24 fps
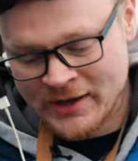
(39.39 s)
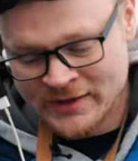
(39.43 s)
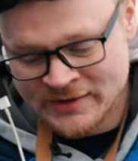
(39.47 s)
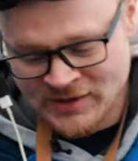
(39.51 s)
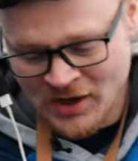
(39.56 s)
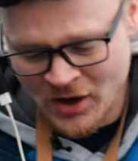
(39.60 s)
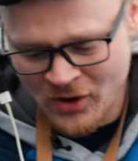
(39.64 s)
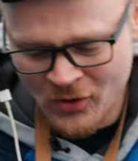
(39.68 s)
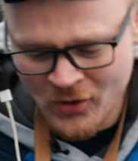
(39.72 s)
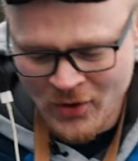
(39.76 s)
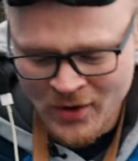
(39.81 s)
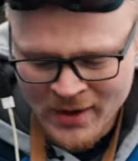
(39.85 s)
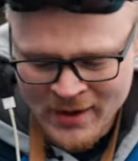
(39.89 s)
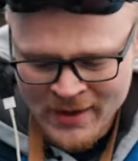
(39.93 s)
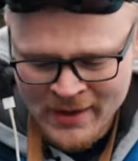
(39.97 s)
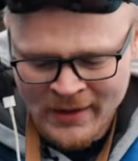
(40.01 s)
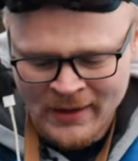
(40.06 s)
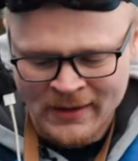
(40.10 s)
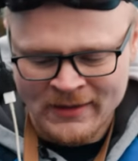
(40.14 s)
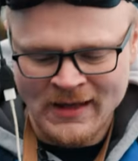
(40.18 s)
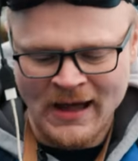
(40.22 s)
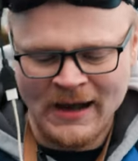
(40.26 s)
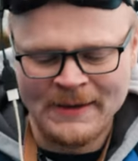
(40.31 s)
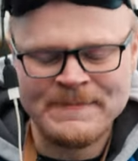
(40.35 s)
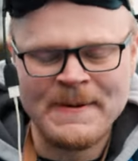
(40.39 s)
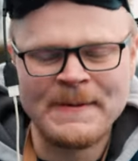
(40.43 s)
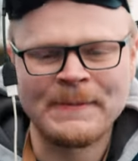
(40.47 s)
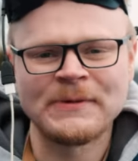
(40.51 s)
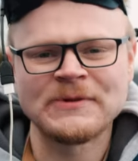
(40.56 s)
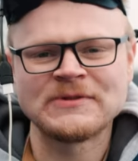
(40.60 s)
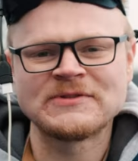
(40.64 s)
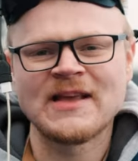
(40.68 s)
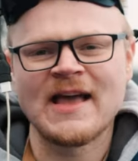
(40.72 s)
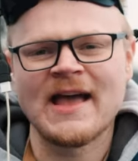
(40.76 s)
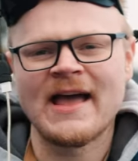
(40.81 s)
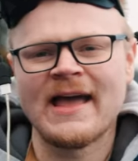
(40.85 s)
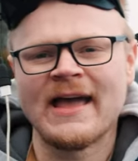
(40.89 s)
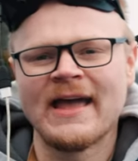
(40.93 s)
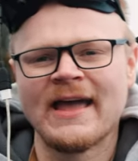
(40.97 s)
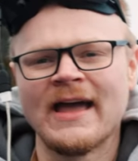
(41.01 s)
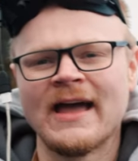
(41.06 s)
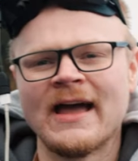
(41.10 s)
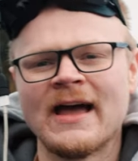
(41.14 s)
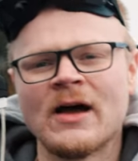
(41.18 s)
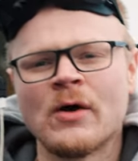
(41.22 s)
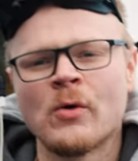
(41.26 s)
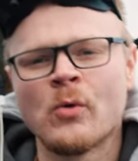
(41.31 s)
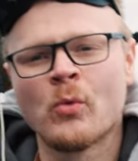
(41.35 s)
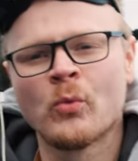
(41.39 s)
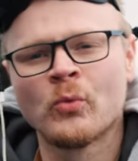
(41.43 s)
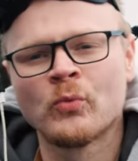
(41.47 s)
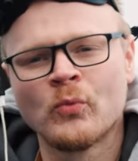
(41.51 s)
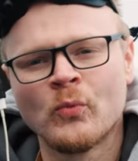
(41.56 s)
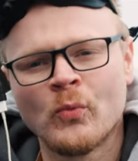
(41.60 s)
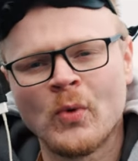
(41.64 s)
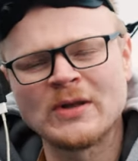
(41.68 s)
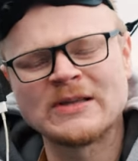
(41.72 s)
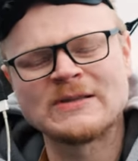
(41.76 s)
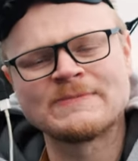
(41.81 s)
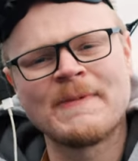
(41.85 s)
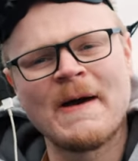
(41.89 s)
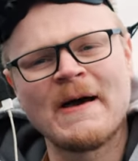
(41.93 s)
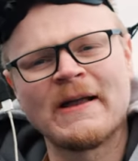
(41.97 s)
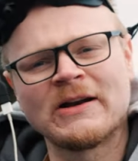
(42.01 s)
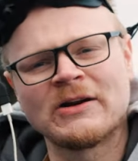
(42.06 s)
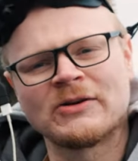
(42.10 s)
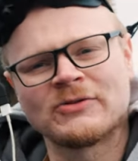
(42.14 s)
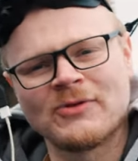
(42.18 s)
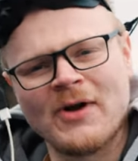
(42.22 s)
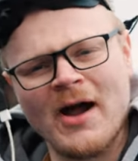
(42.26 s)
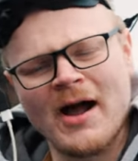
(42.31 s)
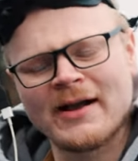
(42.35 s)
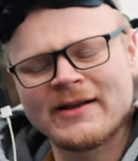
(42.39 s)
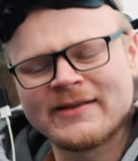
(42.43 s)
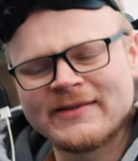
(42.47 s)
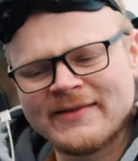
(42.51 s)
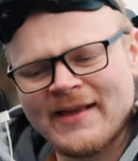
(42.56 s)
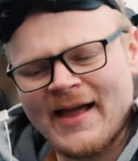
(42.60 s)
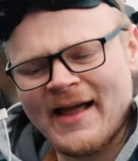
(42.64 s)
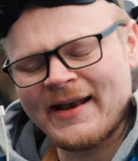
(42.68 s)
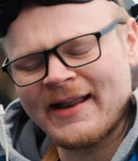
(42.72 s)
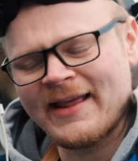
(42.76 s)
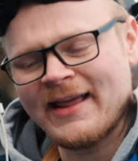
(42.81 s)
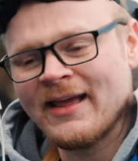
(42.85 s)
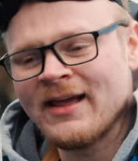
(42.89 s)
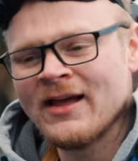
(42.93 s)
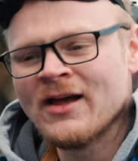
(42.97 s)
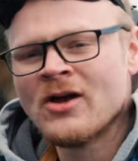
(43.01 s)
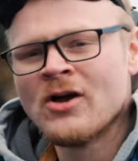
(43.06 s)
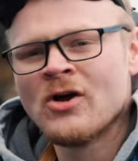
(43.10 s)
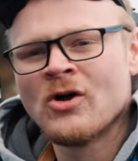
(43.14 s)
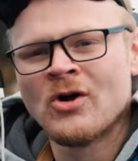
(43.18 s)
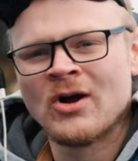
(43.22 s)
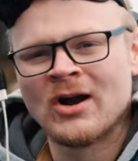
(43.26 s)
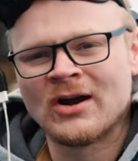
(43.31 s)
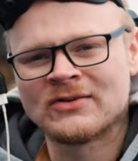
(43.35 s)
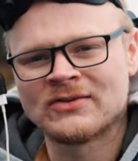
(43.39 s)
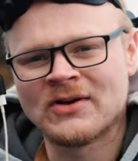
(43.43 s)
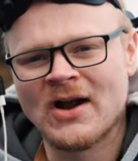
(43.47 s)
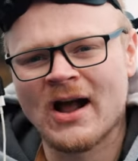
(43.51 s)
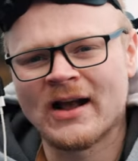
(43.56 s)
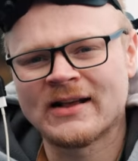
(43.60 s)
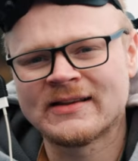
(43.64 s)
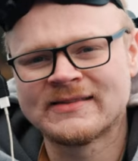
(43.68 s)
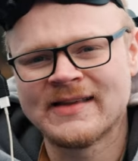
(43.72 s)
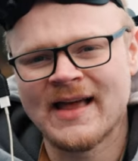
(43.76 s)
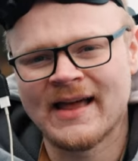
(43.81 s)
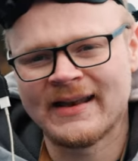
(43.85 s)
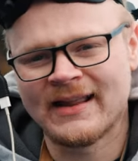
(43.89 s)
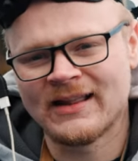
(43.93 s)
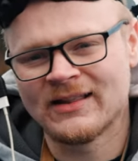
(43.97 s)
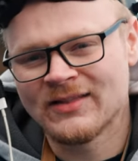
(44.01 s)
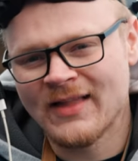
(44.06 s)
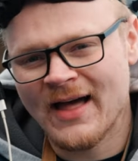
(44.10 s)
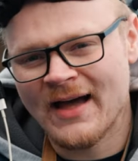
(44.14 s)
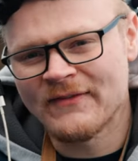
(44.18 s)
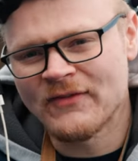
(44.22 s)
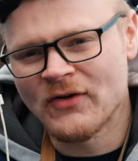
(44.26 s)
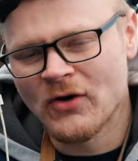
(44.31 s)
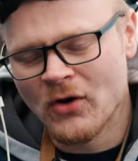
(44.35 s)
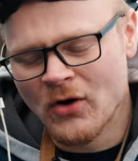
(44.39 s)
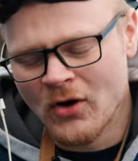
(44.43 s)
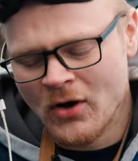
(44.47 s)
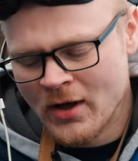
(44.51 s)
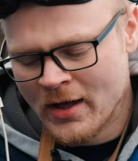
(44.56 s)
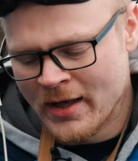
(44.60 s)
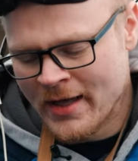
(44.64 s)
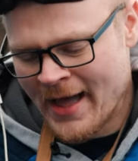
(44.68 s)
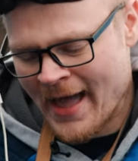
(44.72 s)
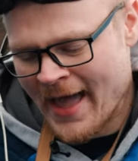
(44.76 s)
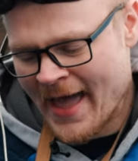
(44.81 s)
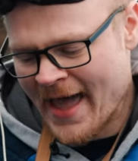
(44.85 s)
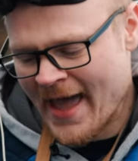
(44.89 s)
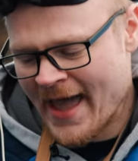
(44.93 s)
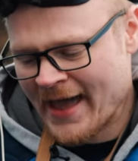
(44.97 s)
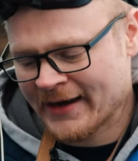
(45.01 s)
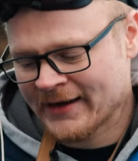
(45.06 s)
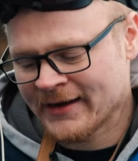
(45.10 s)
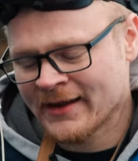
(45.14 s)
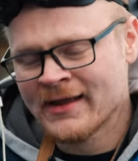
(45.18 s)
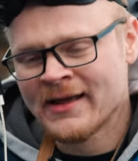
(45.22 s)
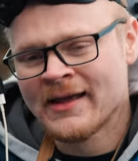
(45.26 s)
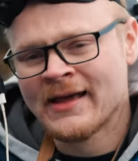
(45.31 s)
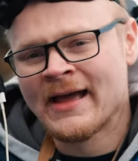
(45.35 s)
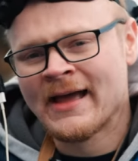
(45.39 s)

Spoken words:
So a lot of people say, what's better, Rocksteady or Rocksteady Level? And